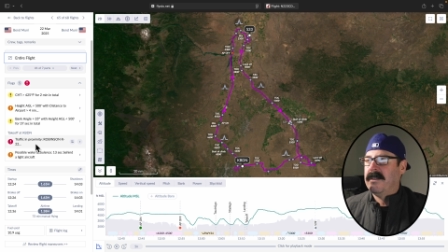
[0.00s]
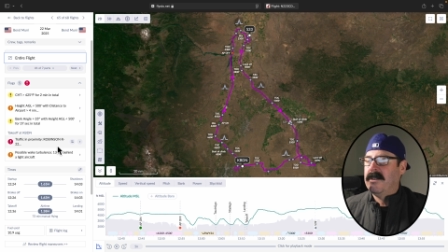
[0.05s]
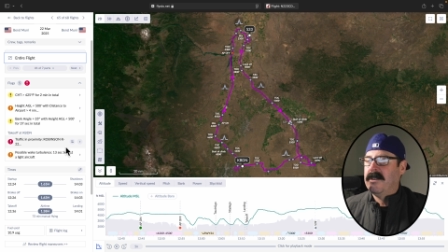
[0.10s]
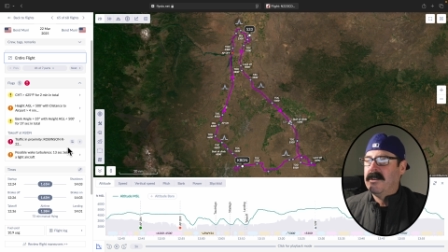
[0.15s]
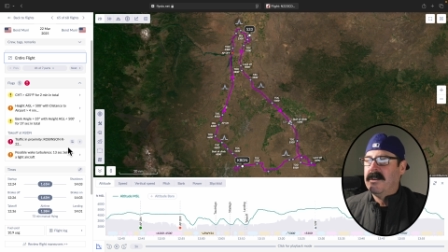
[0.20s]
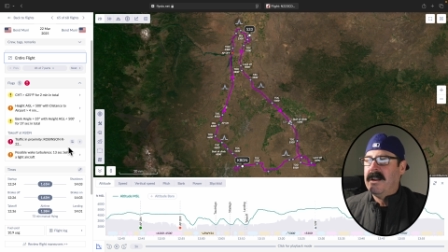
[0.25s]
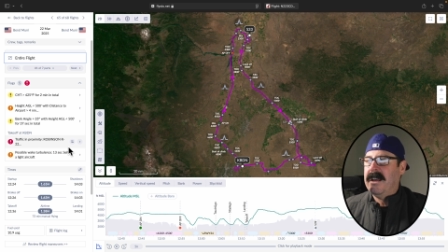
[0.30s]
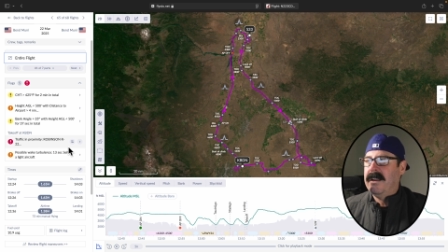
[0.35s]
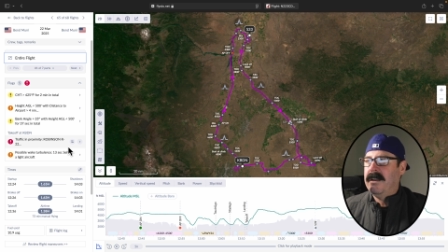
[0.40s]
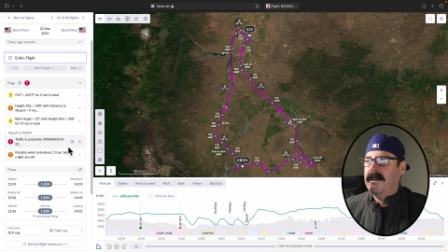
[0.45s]

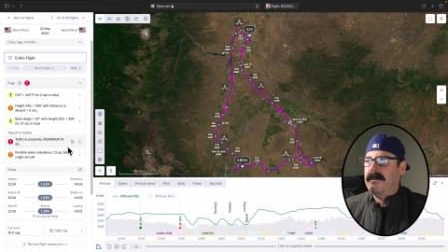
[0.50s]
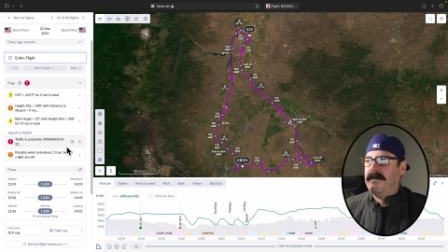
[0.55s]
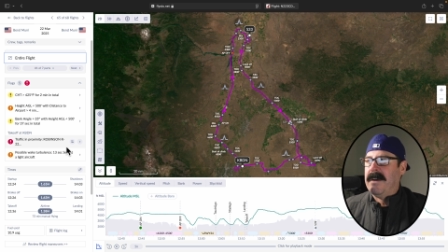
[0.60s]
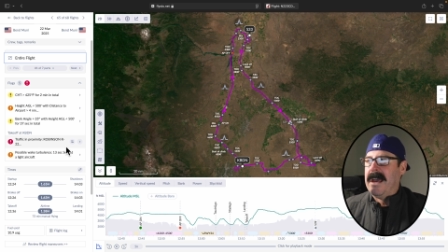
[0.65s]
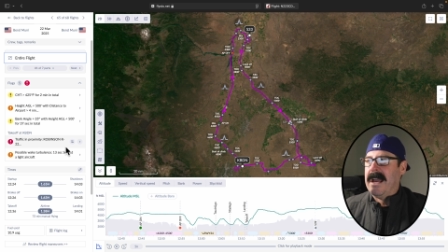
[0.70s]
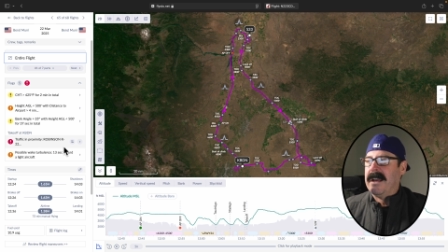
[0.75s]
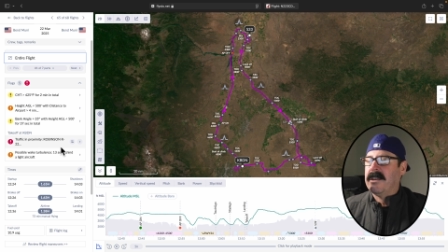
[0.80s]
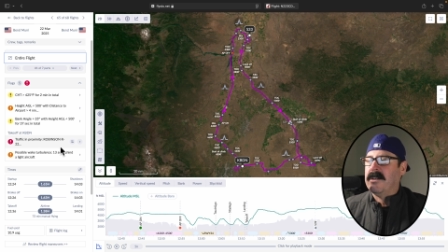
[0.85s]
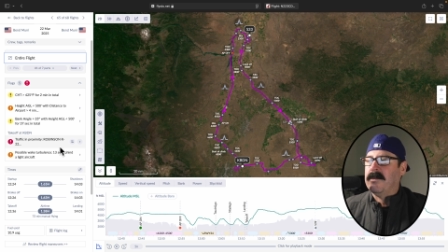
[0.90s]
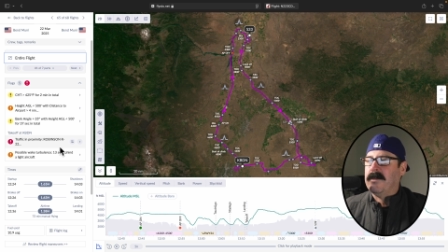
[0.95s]
you're not in a
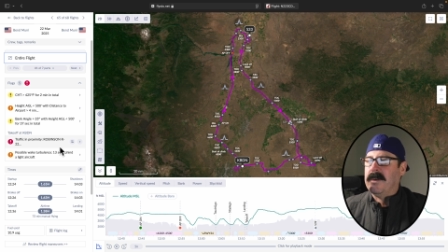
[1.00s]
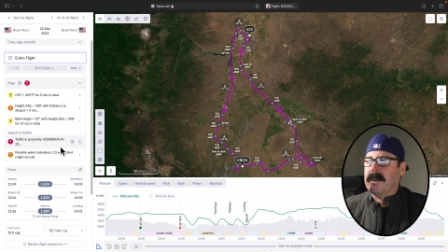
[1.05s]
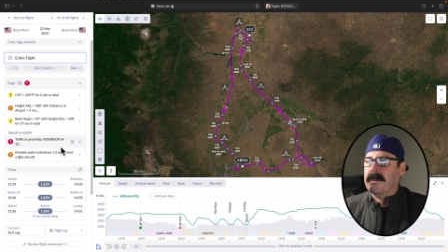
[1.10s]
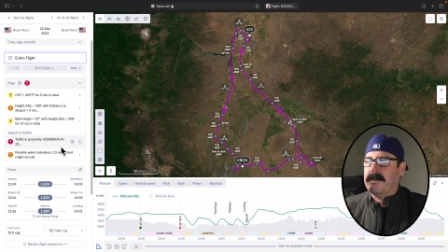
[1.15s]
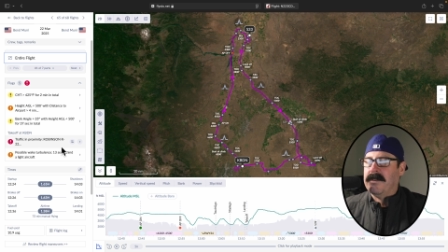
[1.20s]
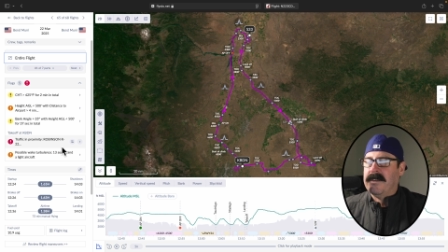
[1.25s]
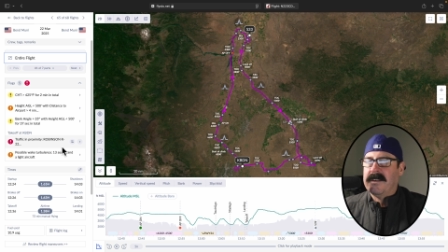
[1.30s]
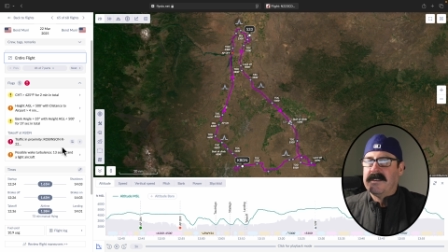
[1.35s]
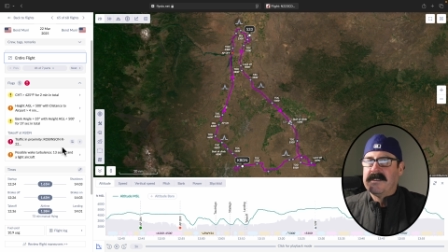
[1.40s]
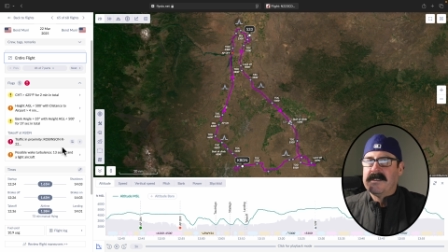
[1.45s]
vacuum here
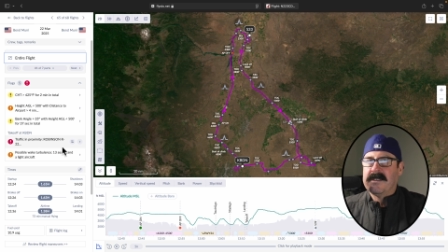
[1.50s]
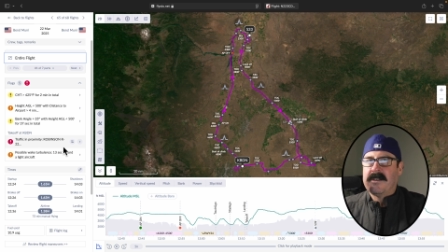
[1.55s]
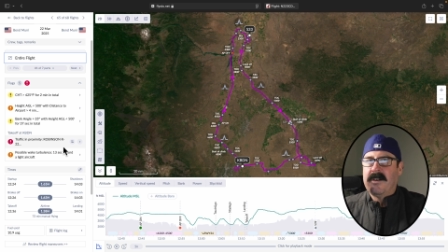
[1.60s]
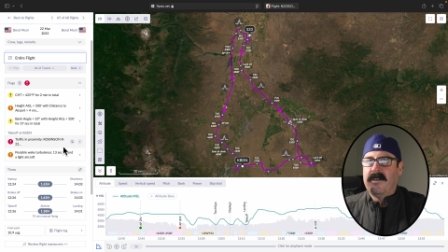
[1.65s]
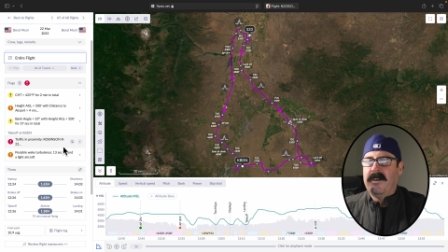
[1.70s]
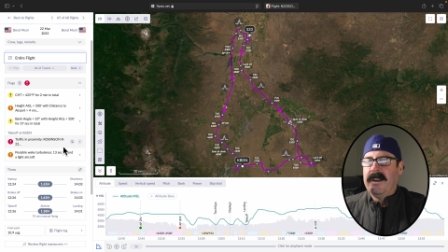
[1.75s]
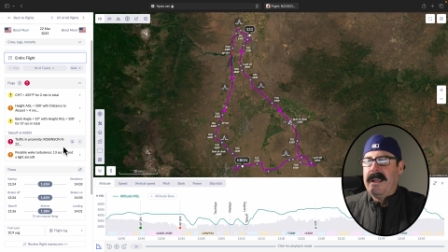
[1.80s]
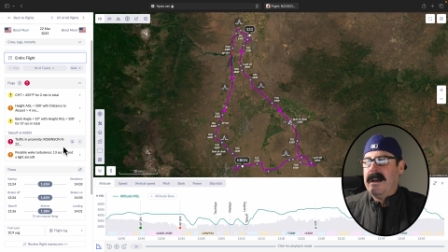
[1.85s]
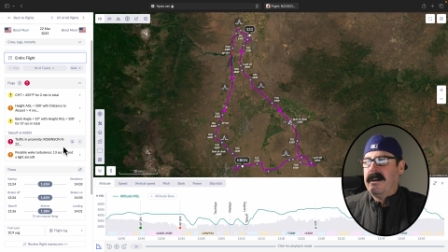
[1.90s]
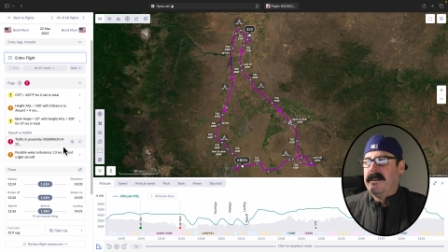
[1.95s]
this is
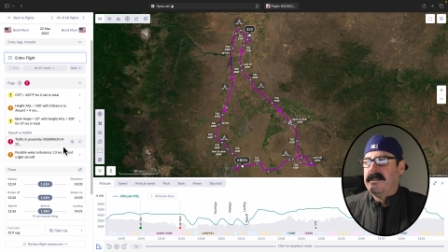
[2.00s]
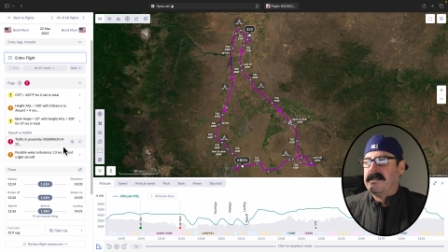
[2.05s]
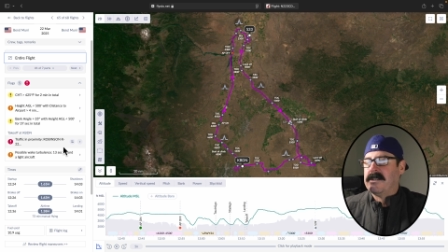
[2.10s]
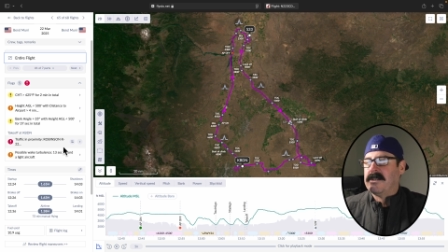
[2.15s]
going out and